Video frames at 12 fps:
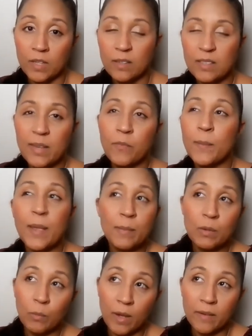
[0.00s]
except for
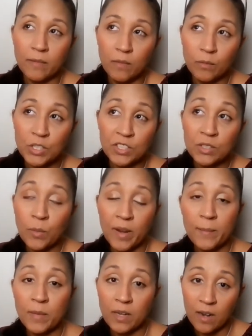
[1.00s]
maybe one, which is the one
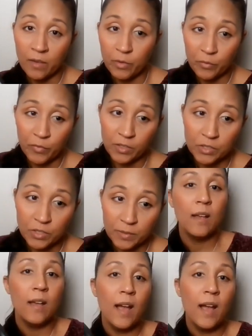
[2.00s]
I'm going to cover first.